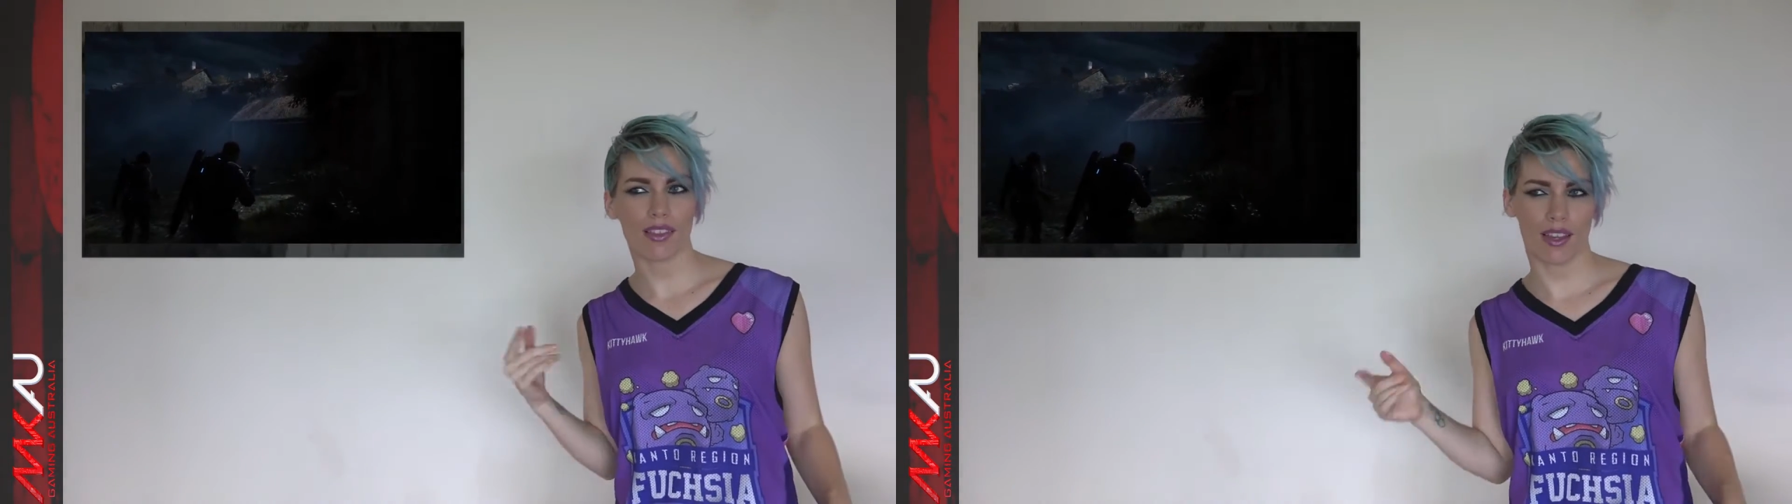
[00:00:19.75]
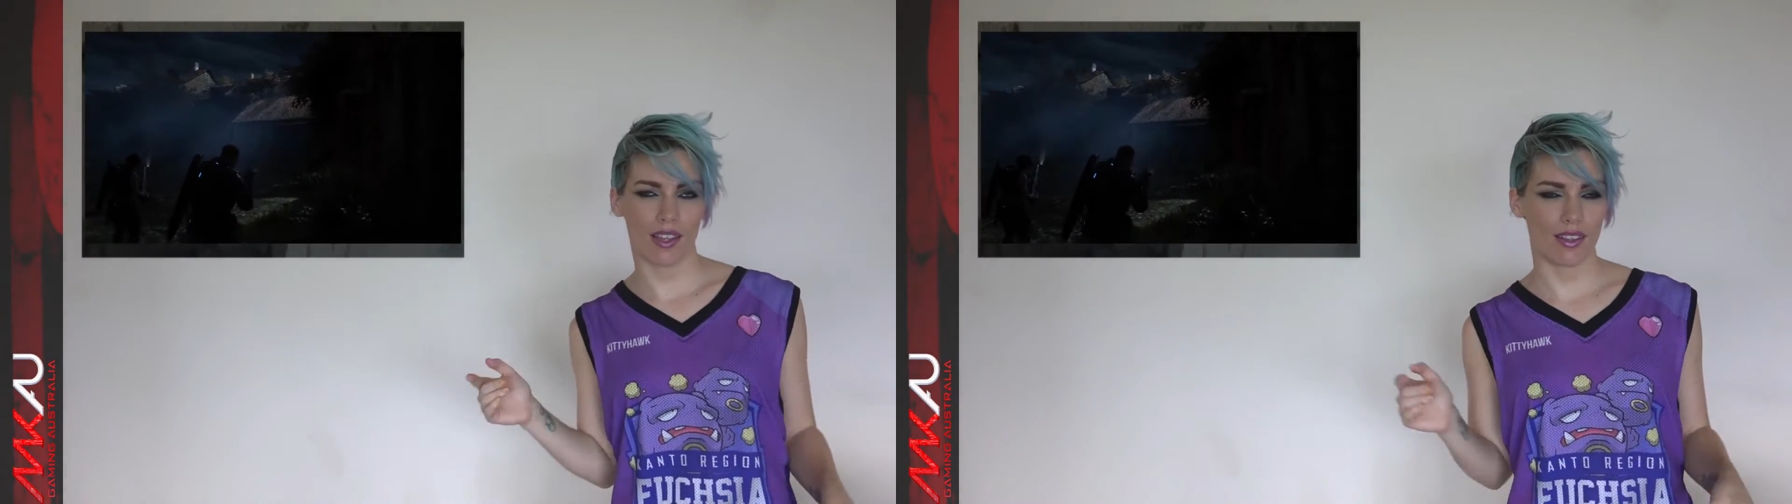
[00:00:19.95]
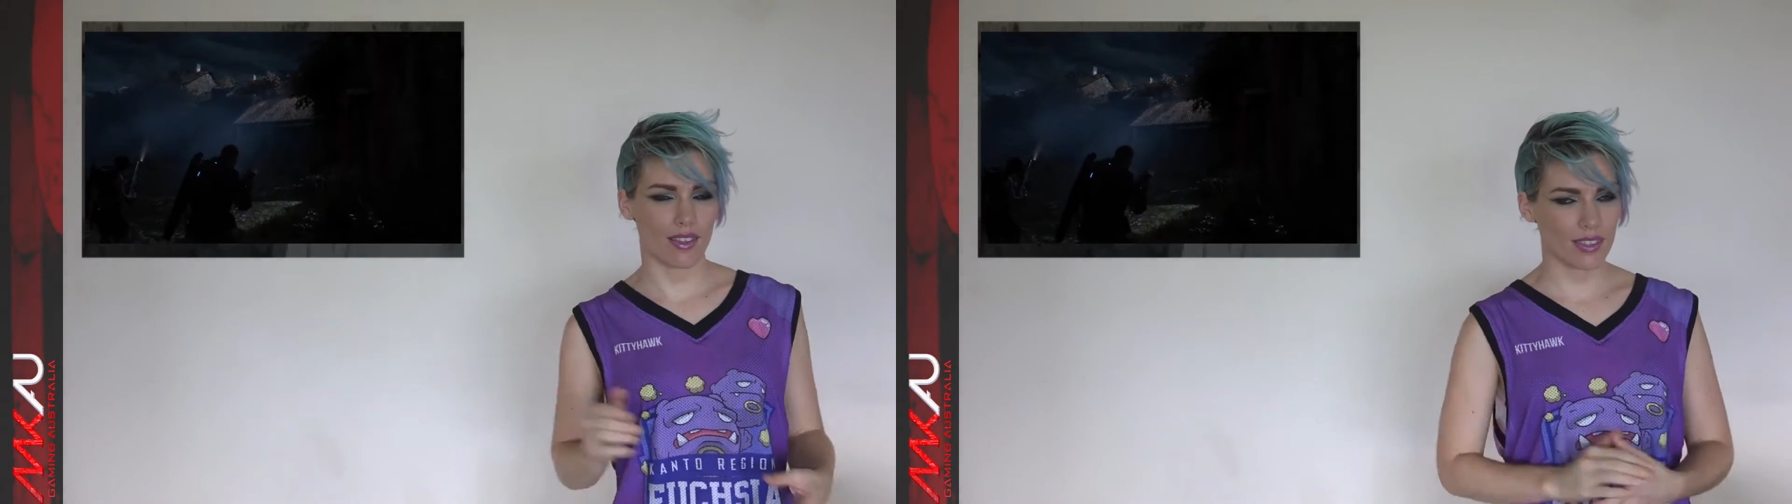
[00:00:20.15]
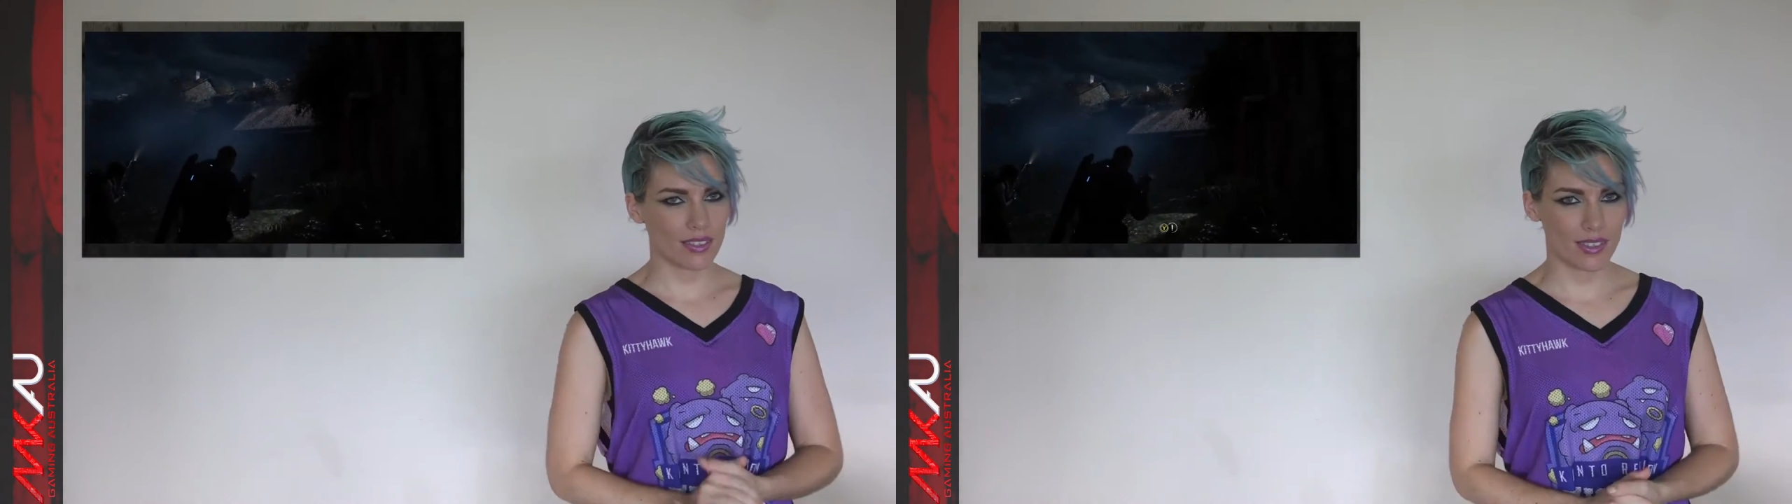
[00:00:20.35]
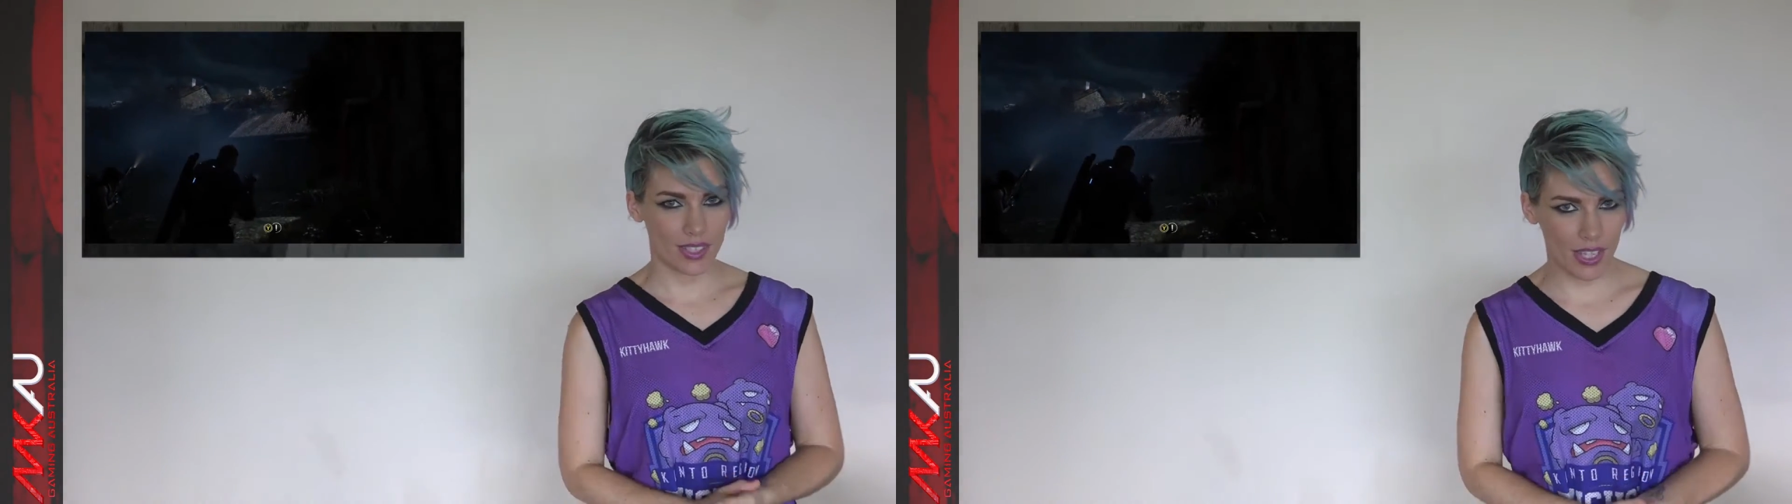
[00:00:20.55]
later
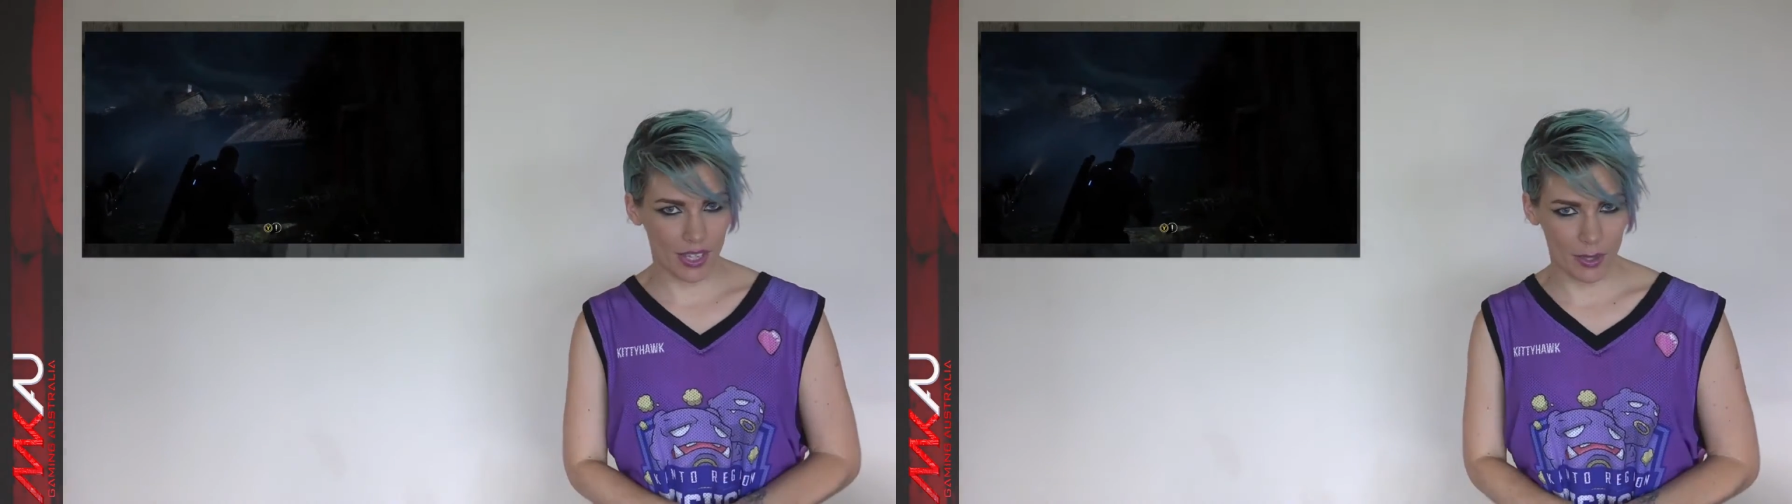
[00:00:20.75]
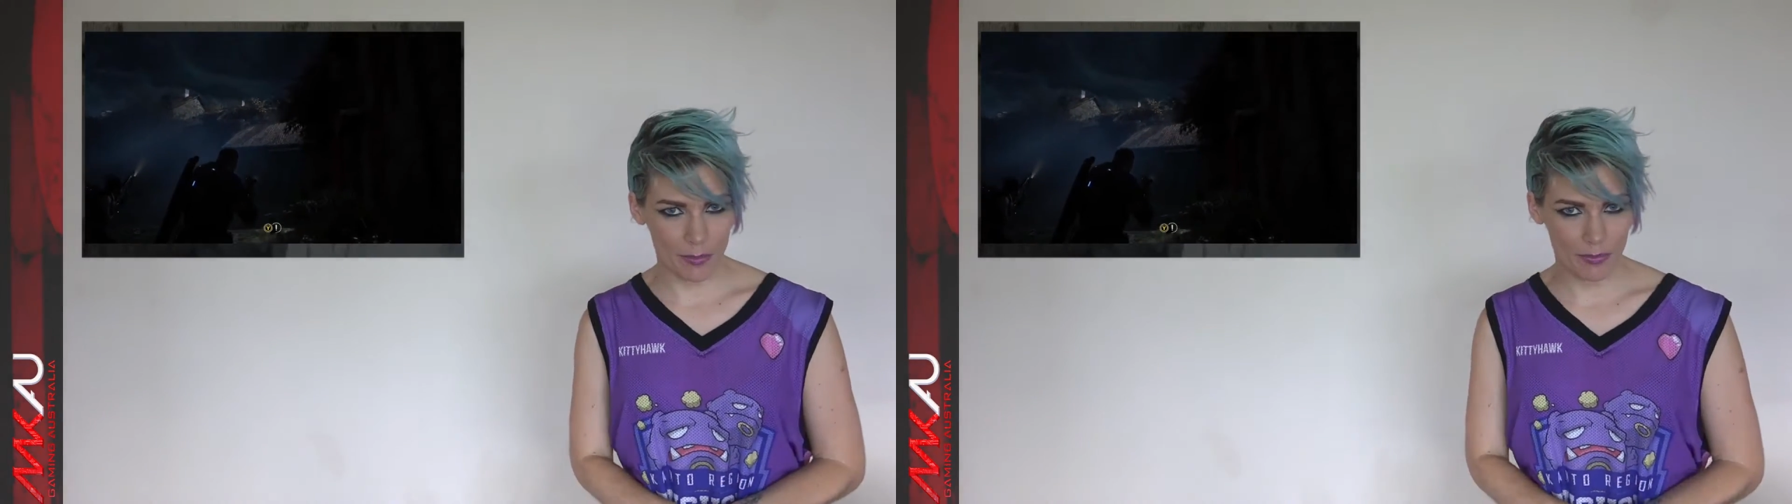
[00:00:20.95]
this year.